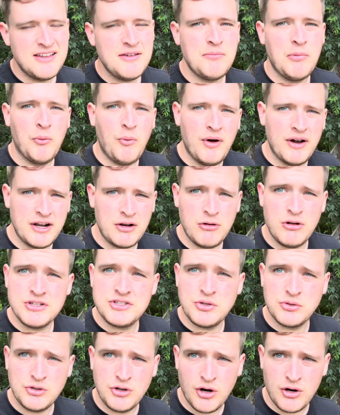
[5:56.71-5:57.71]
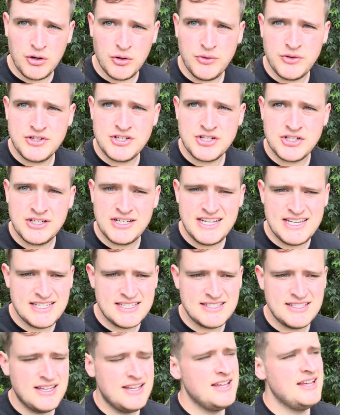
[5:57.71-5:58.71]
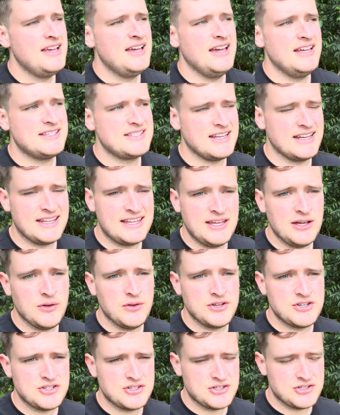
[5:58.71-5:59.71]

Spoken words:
but one, it also girdle the trees. It's gonna kill the